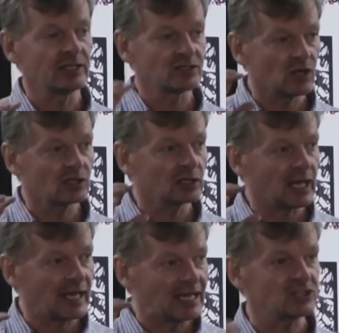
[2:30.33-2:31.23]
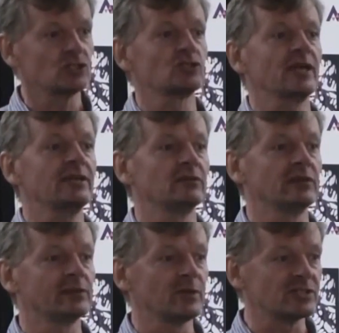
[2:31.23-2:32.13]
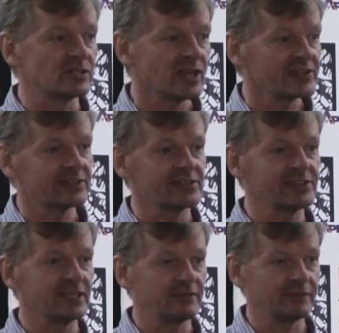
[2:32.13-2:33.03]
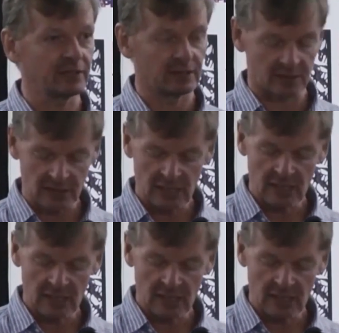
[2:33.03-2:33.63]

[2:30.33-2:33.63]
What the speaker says: internal Asian trade routes, which are just as significant